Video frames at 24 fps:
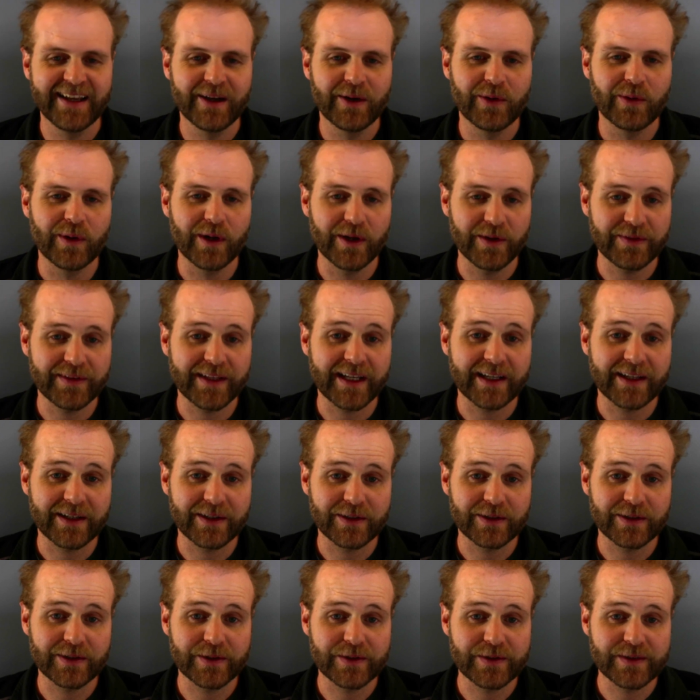Well, that
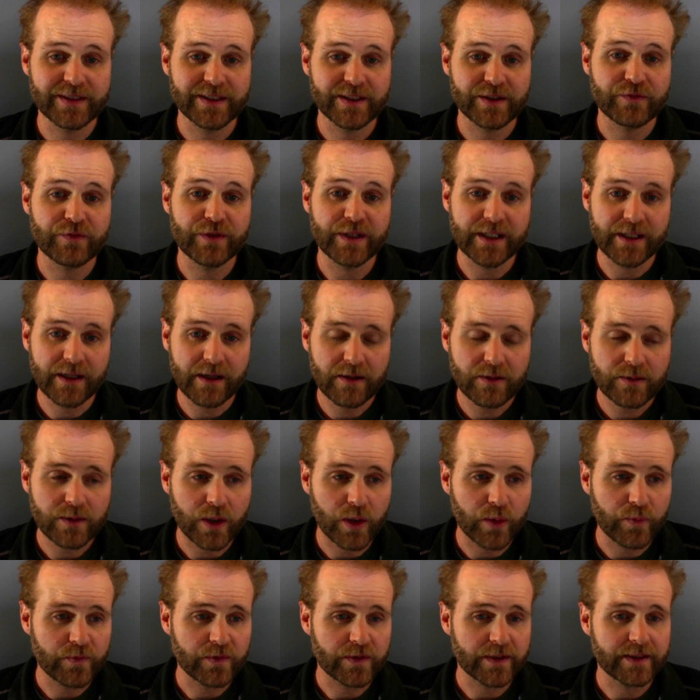concludes this video.
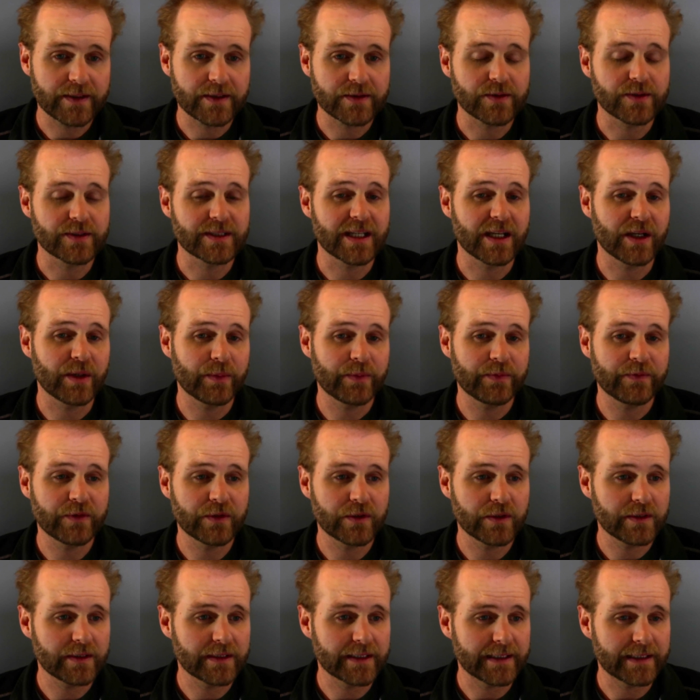Hopefully this was
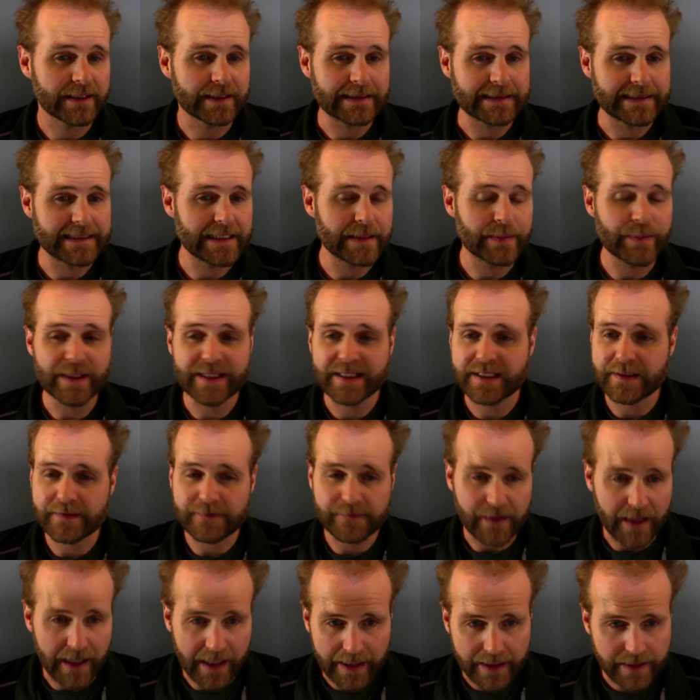helpful in
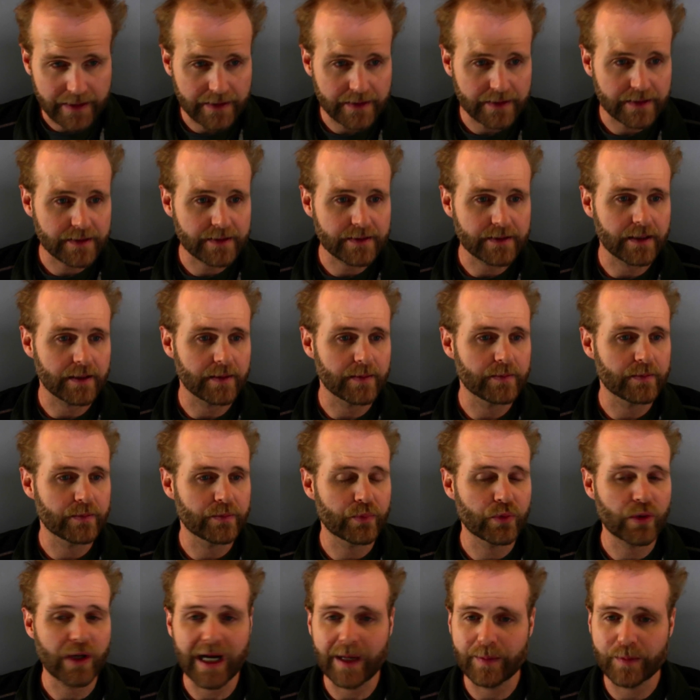demystifying some
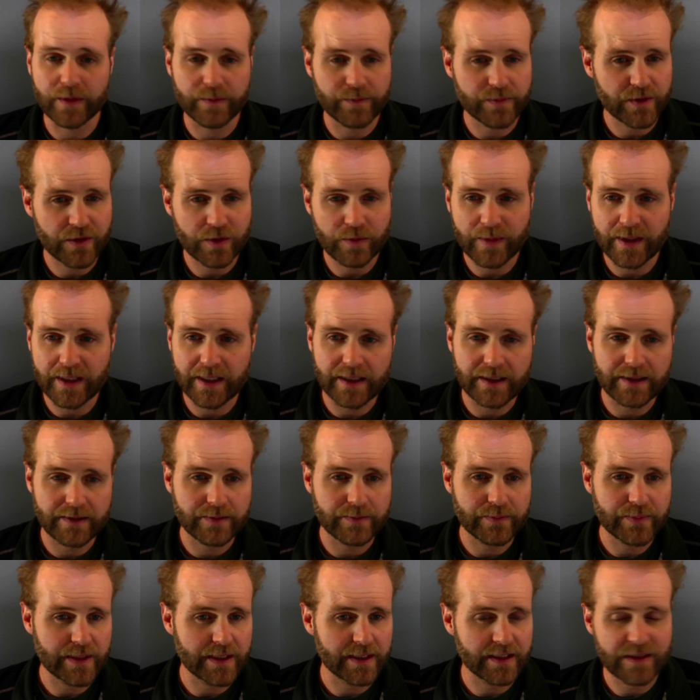problems you may
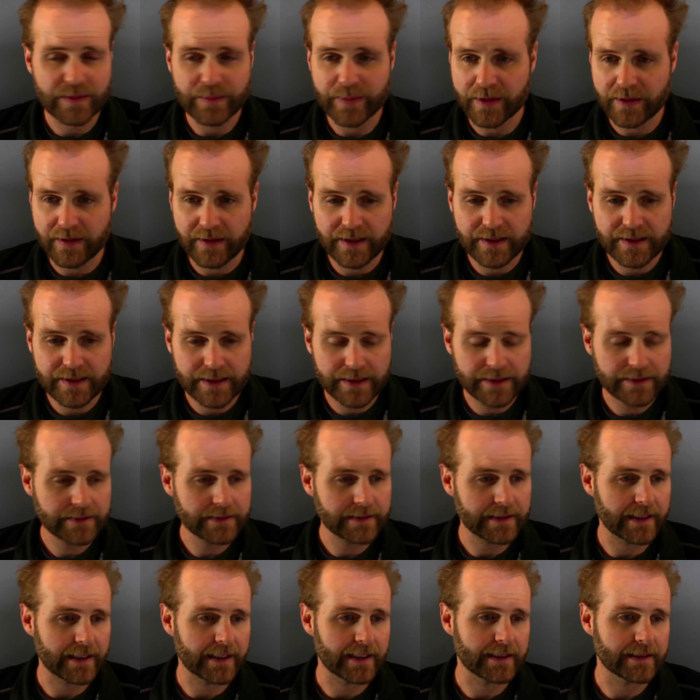be experiencing
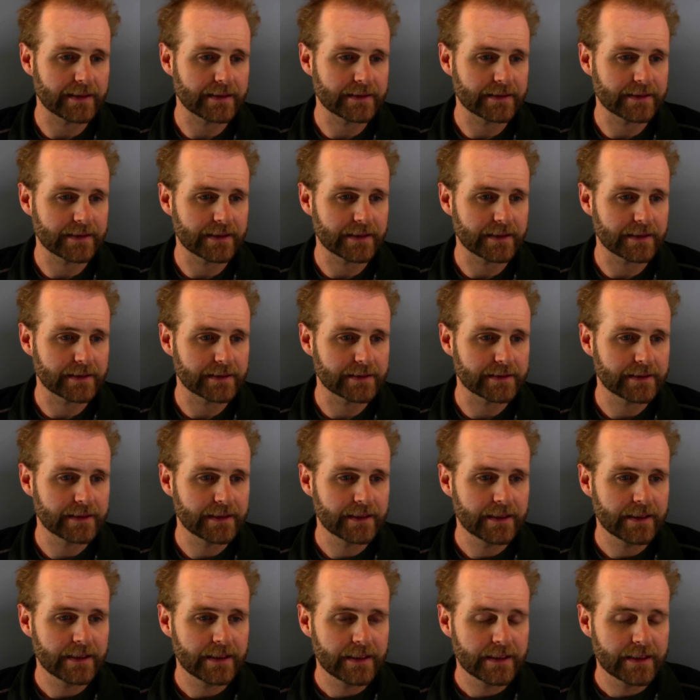and
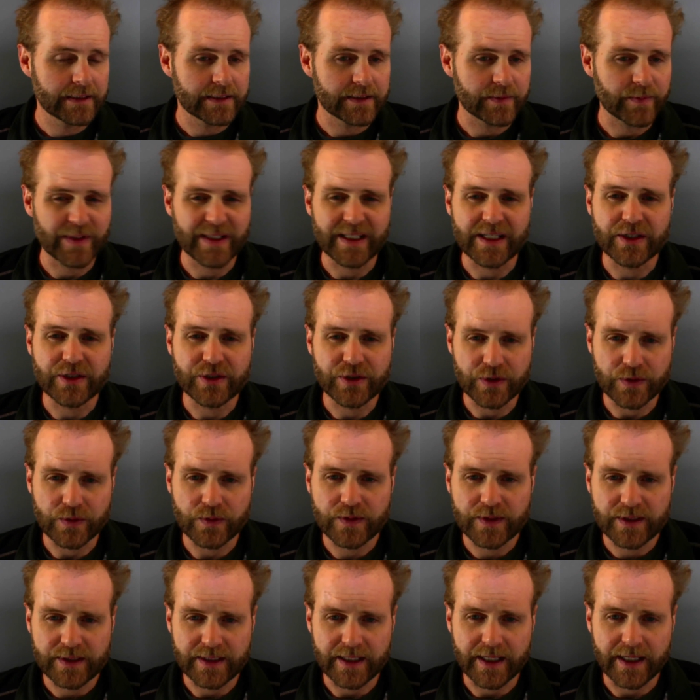some of the
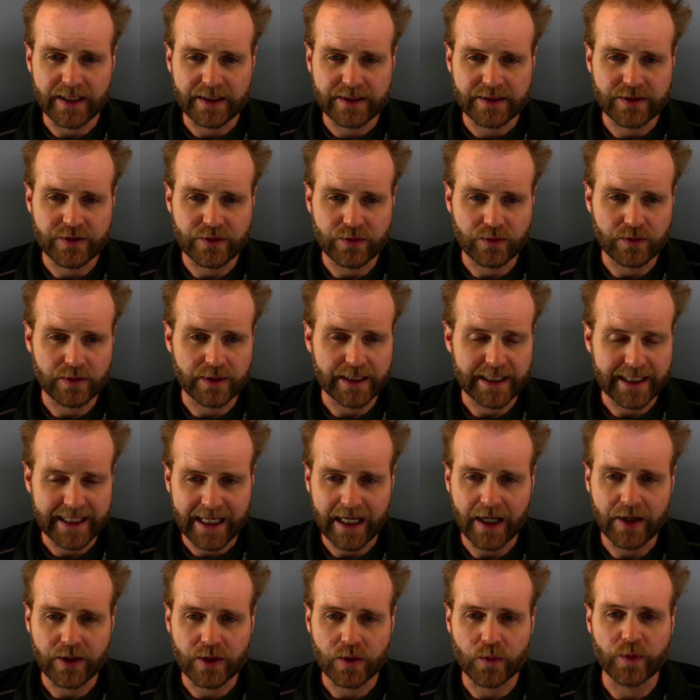issues that you'll
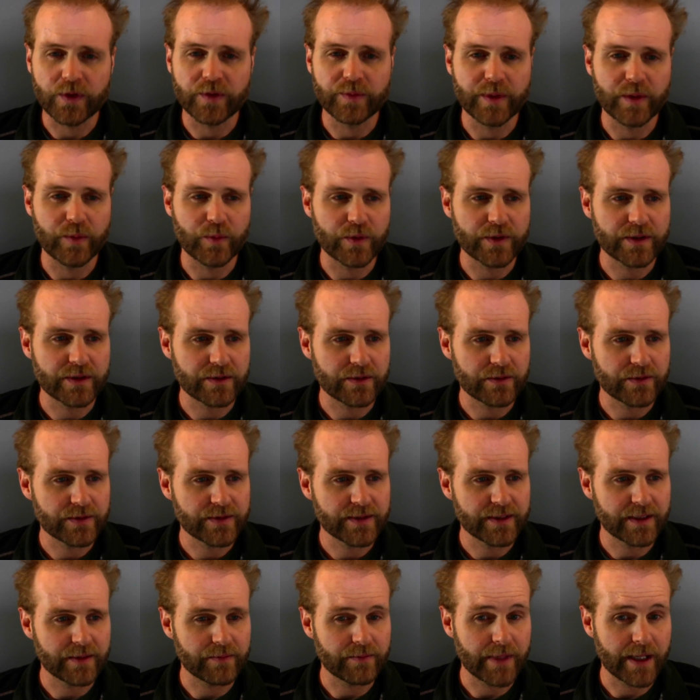encounter with memristors
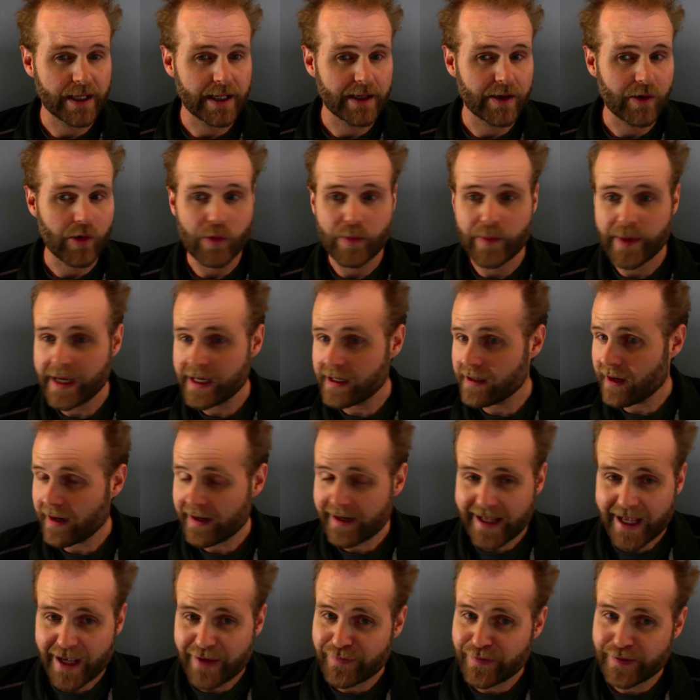that may or may not
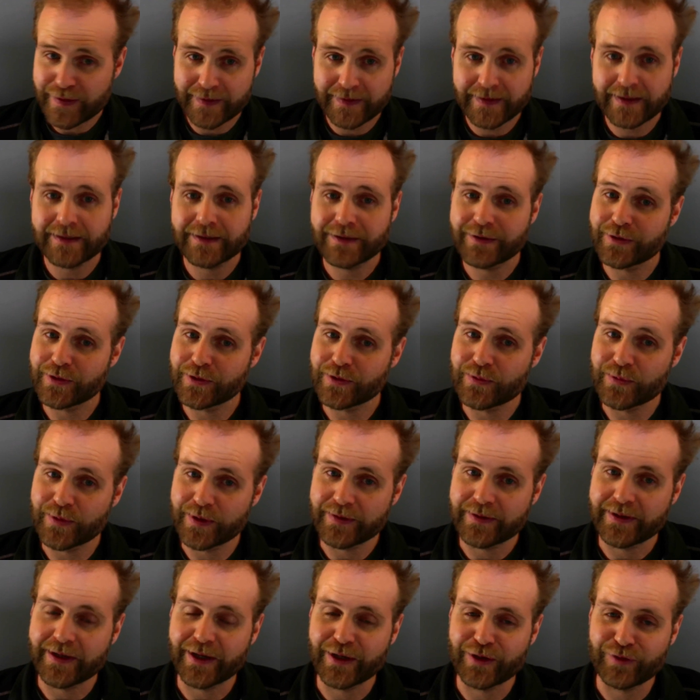have anything to do
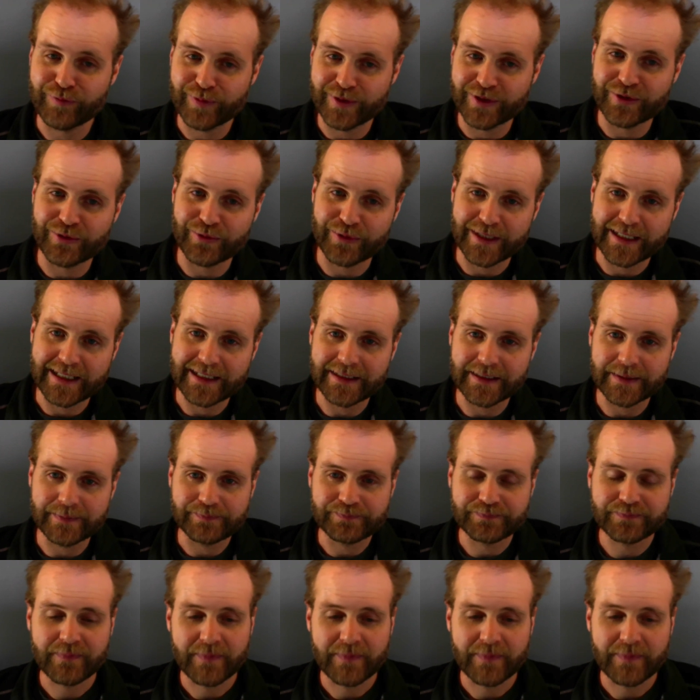with how you've been treating them.